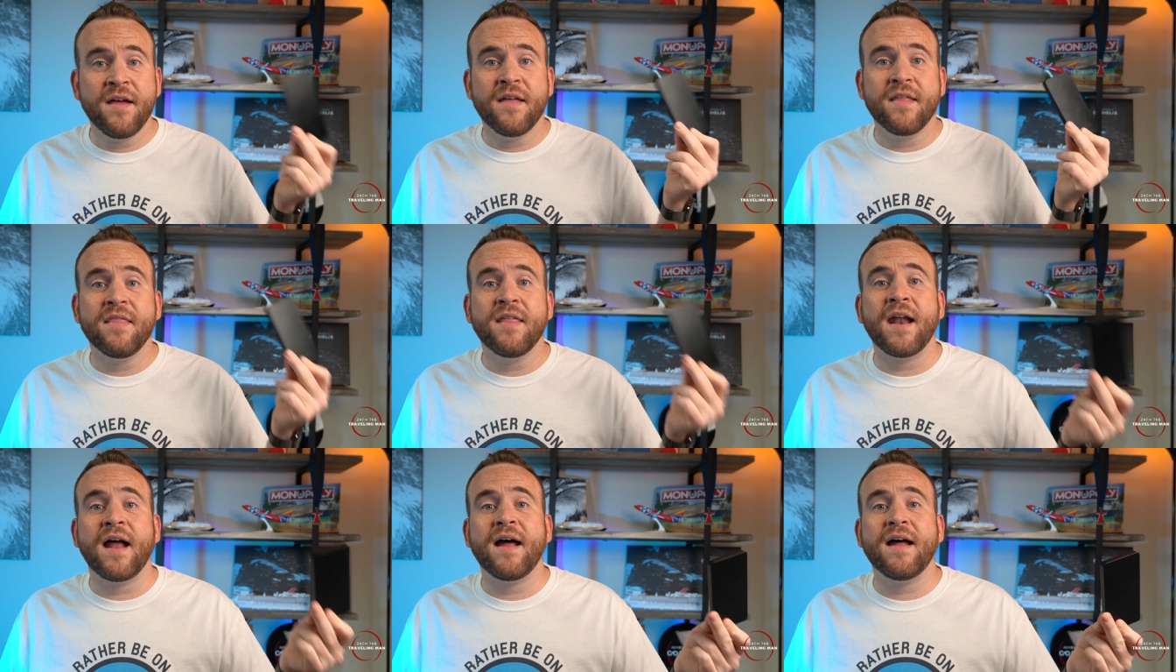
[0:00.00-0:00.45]

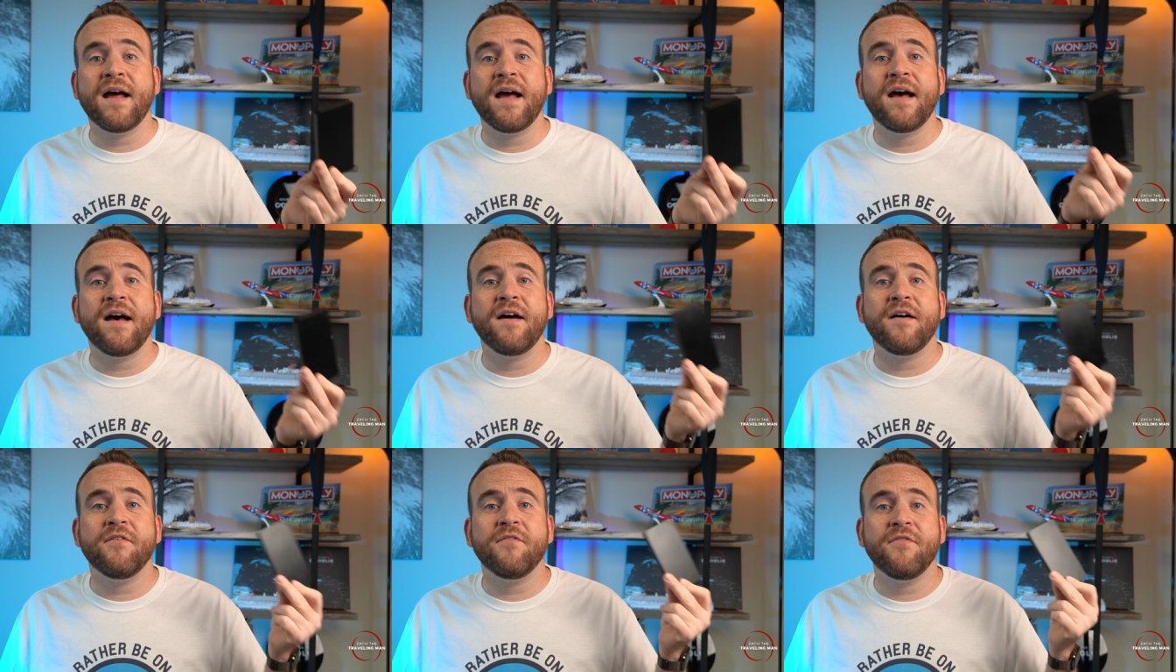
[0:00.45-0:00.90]
that I
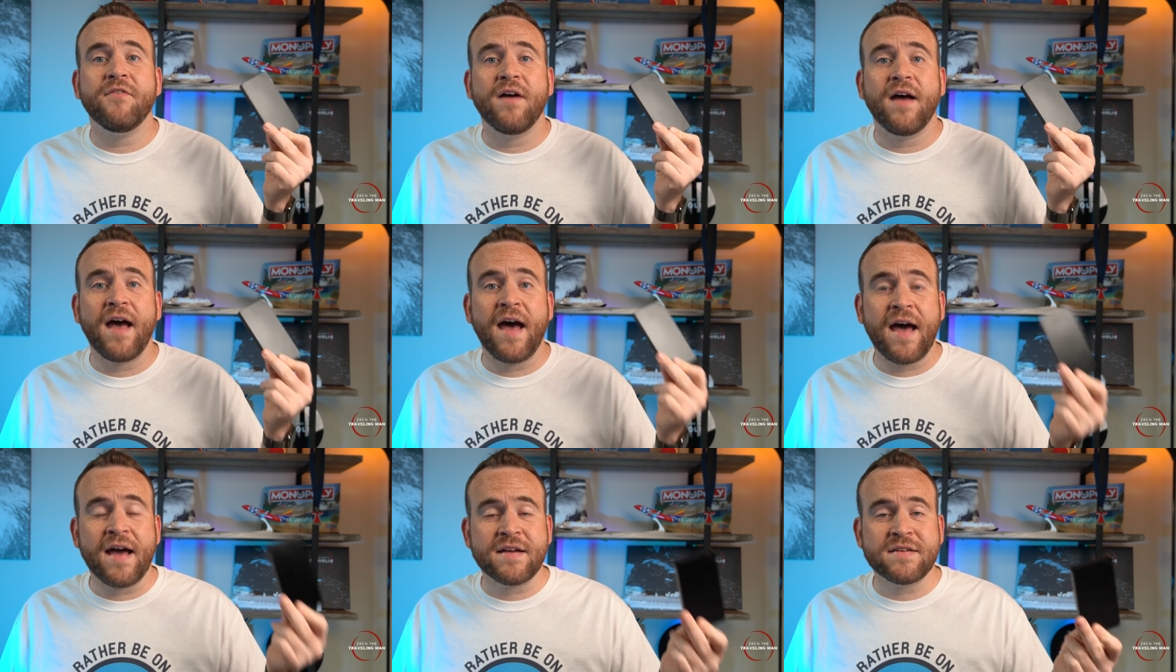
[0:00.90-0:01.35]
have
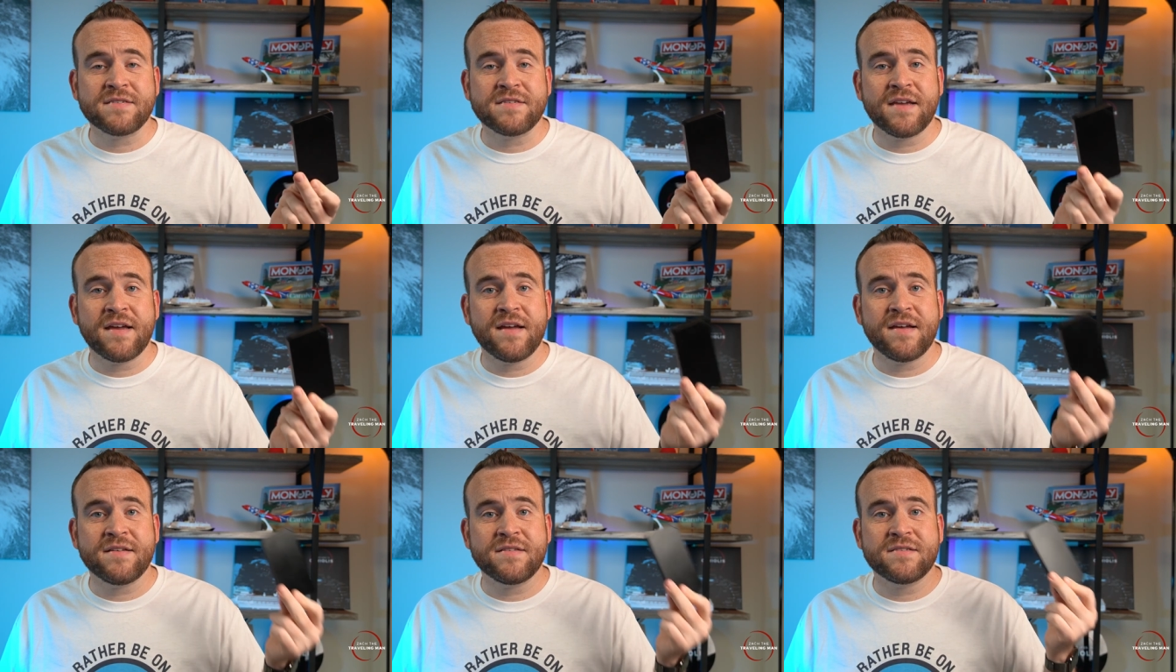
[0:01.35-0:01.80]

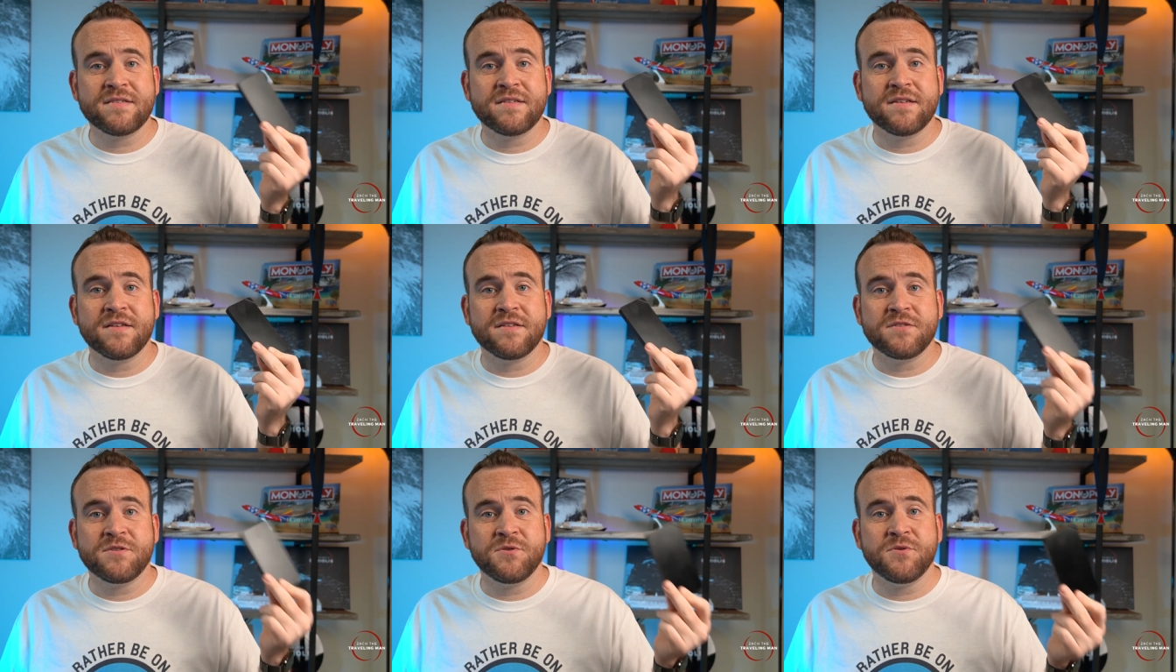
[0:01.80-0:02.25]
access
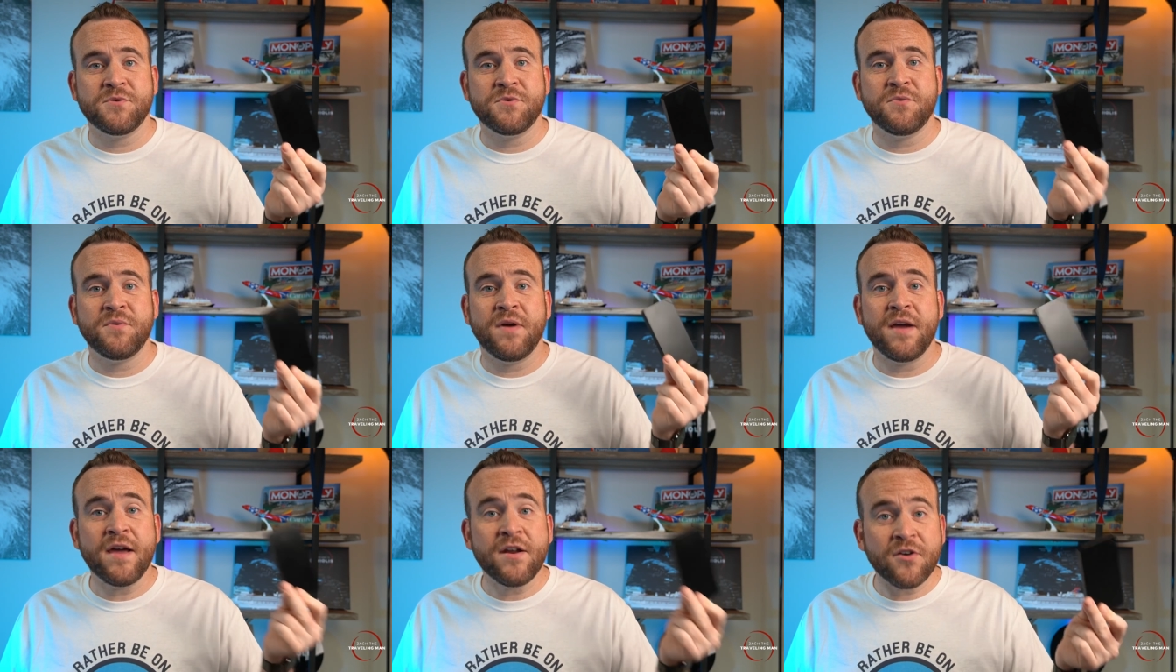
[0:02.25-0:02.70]

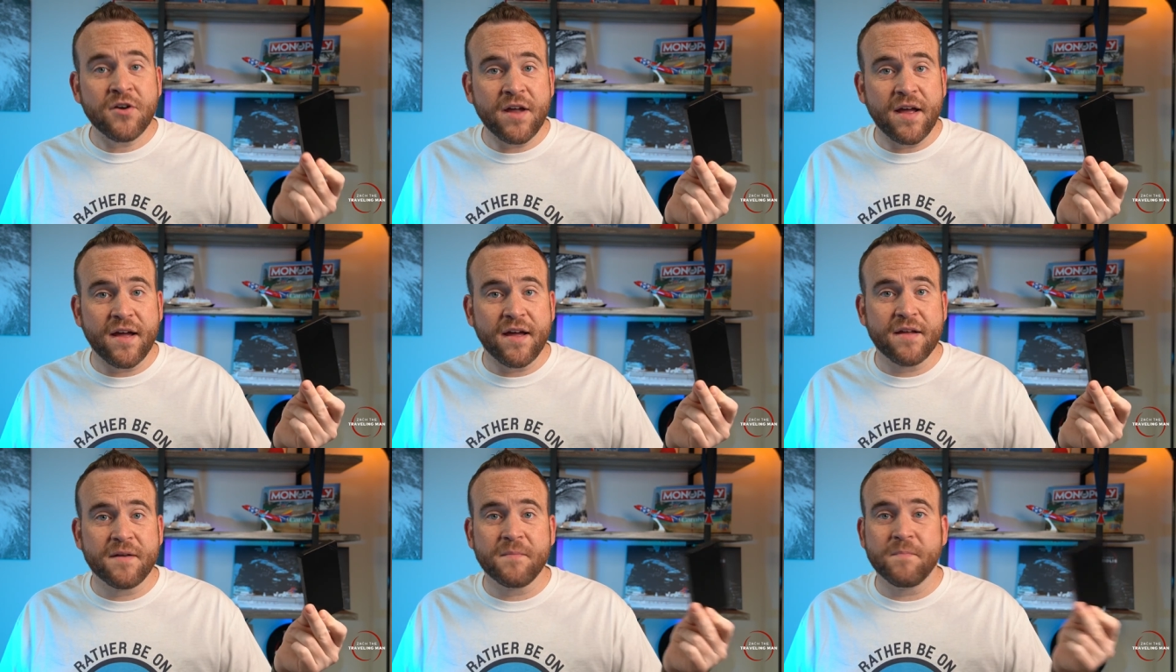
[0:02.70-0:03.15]
to
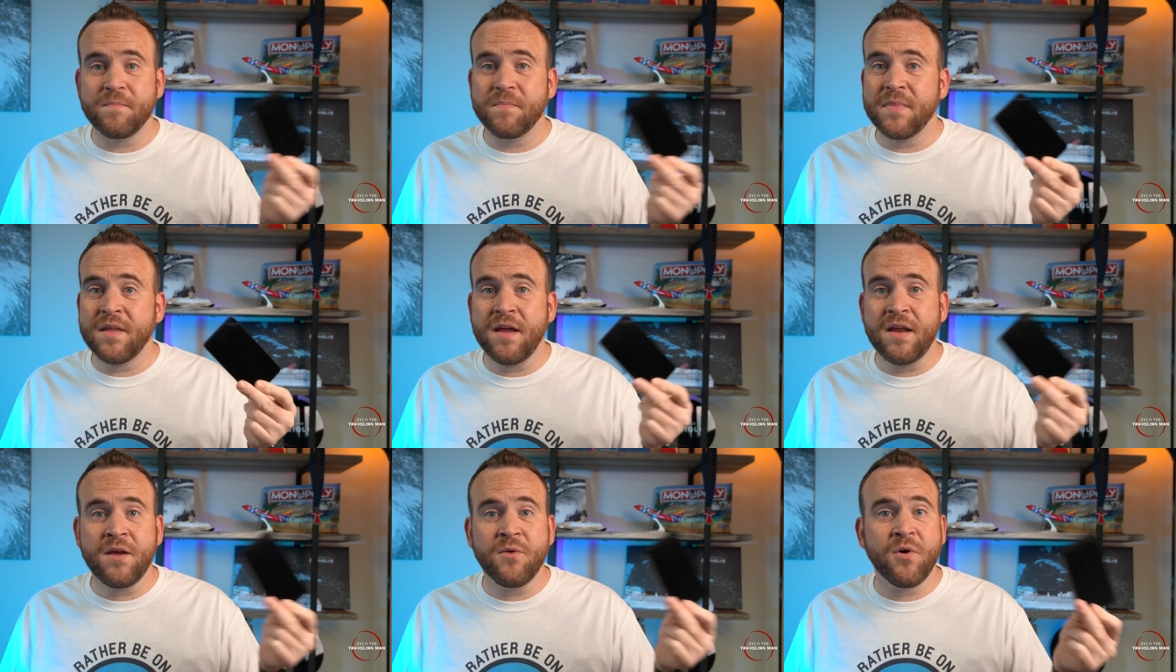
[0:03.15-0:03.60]
internet
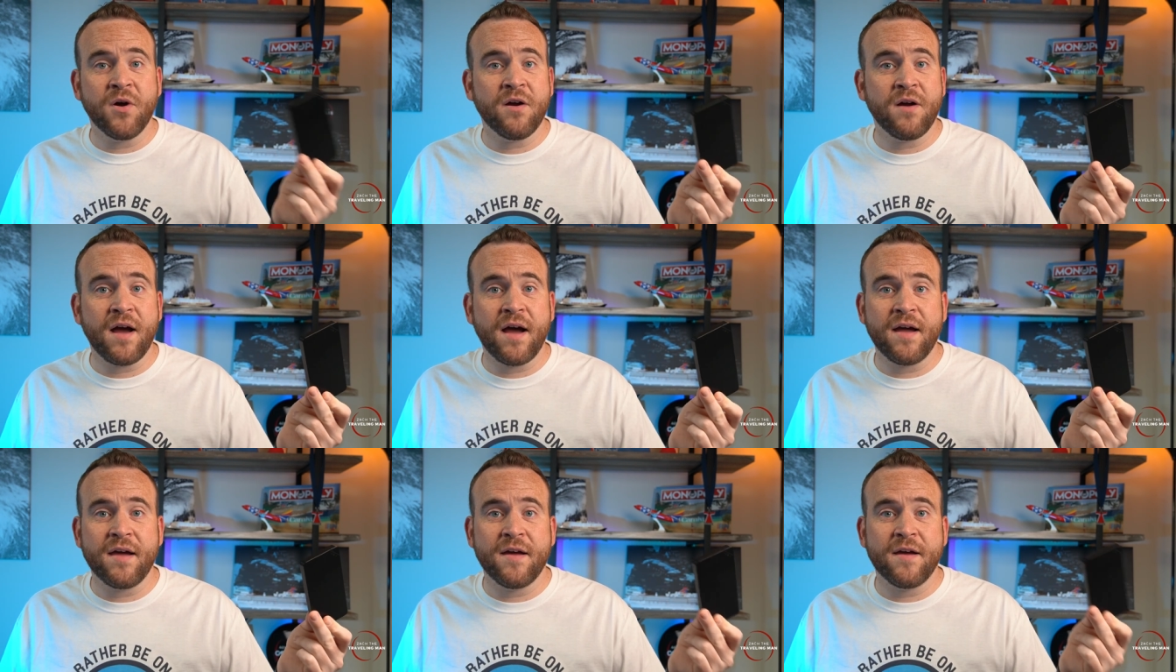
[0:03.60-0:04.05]
anywhere
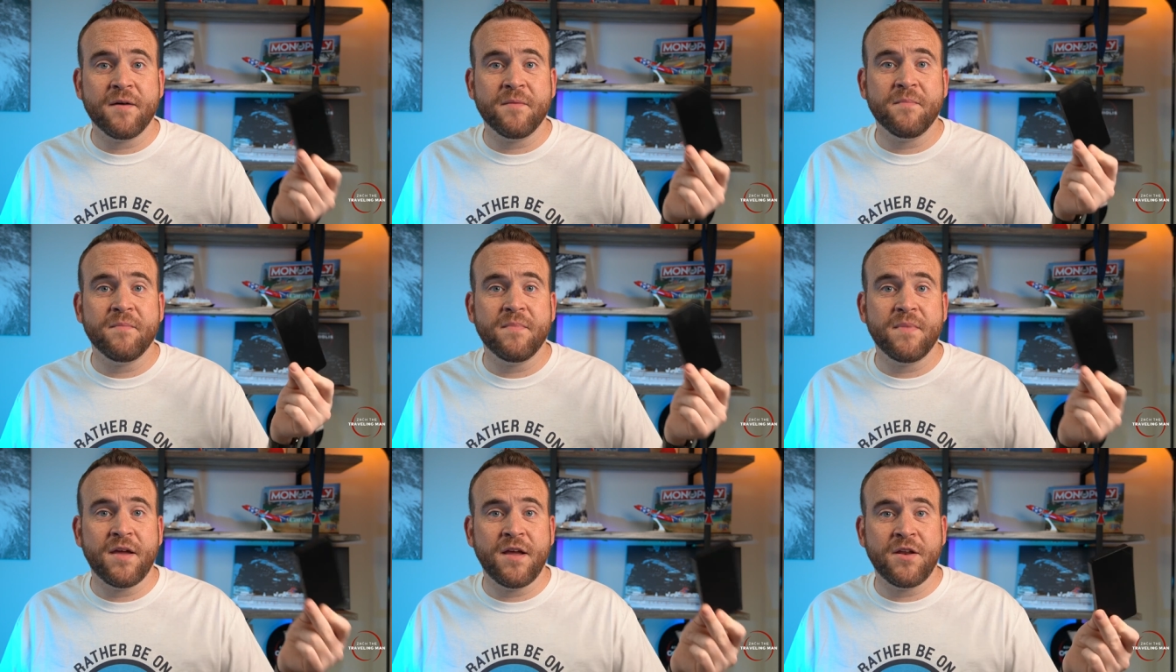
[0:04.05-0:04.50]
I
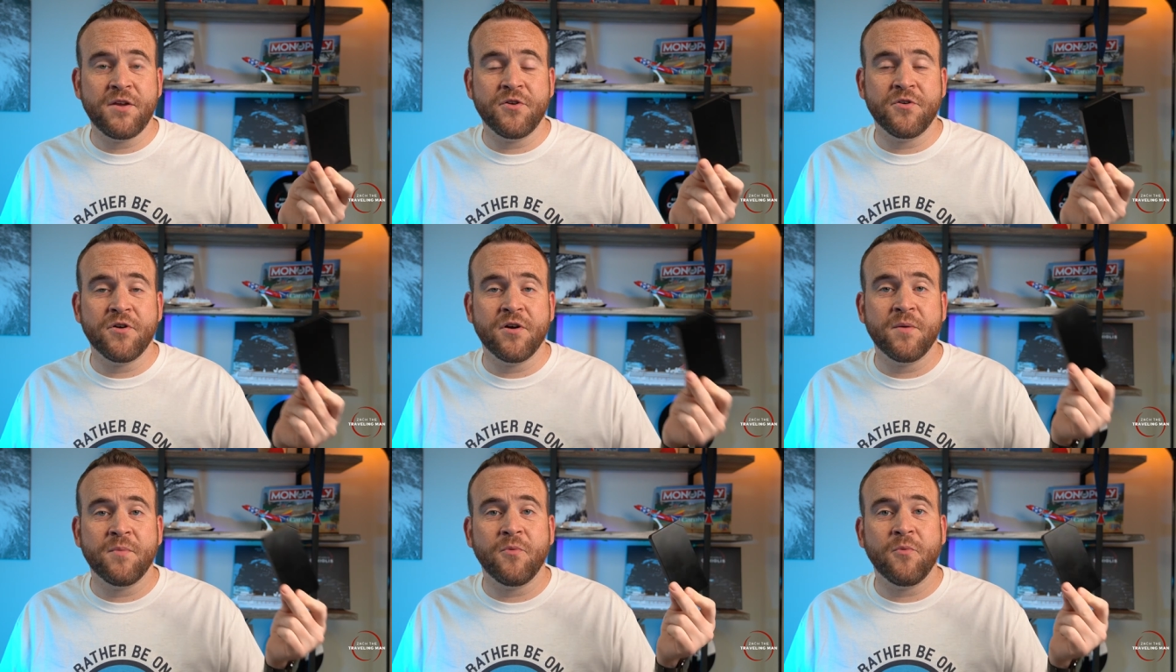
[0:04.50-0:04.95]
am in
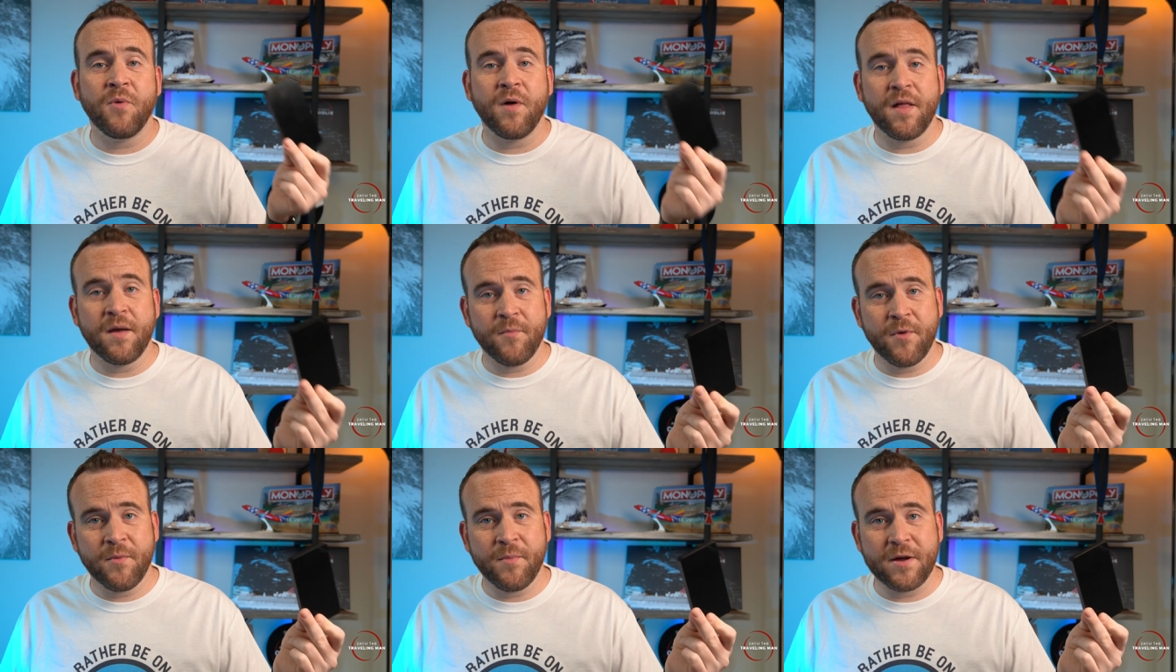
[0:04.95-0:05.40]
Europe while
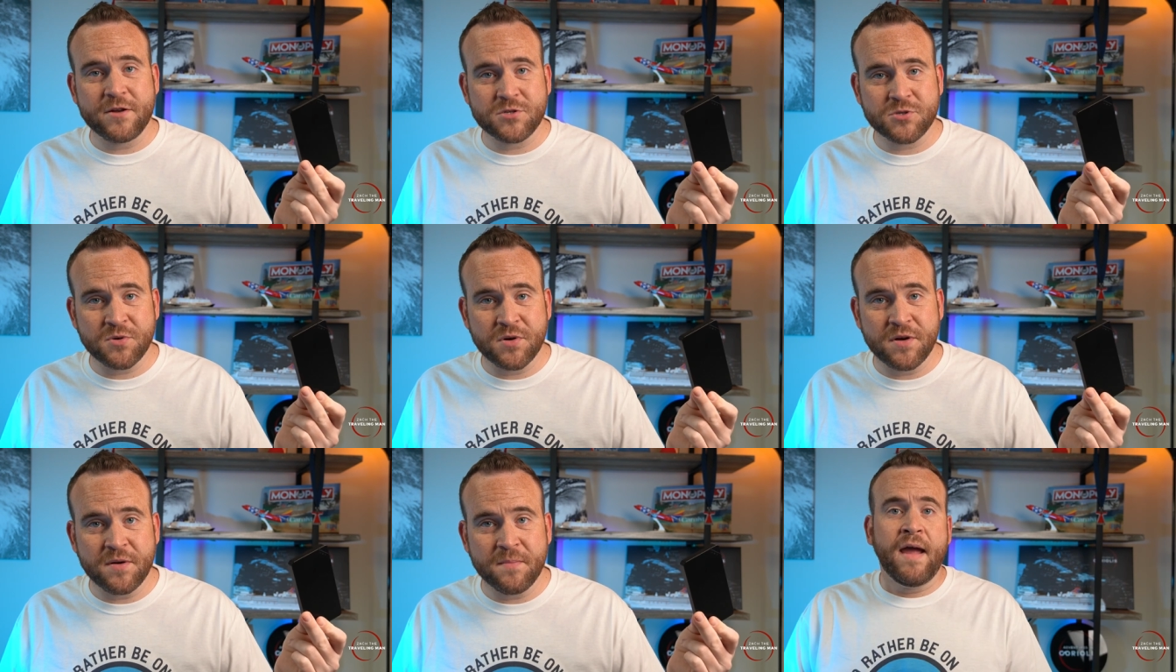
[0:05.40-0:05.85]
I'm on my
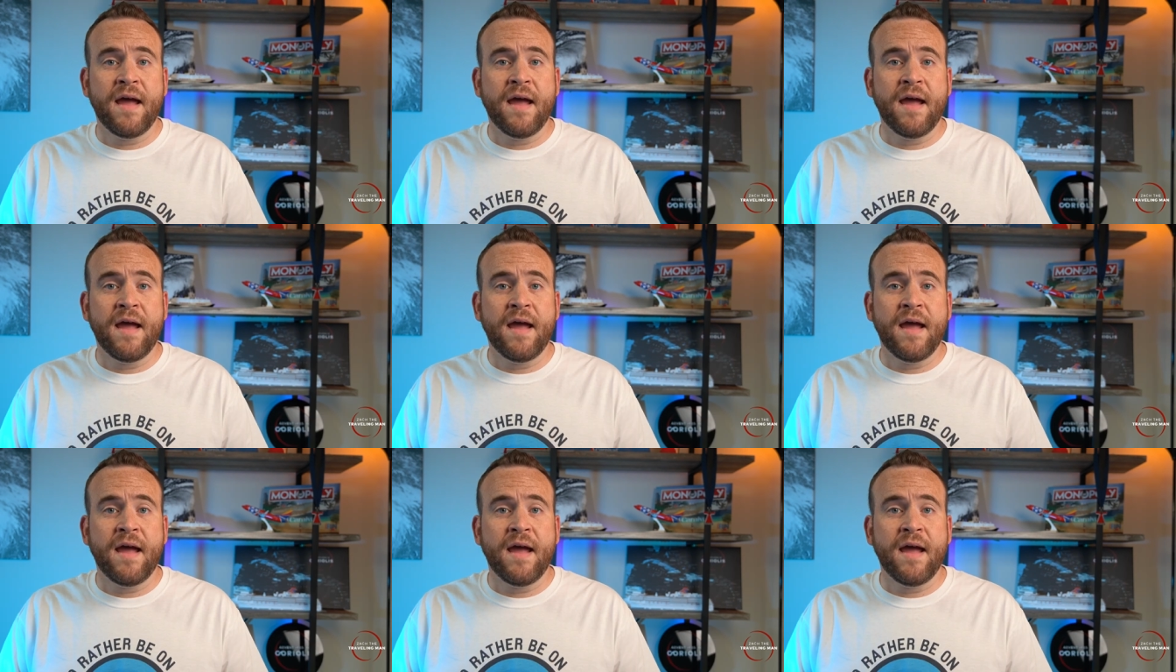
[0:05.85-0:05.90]
trip.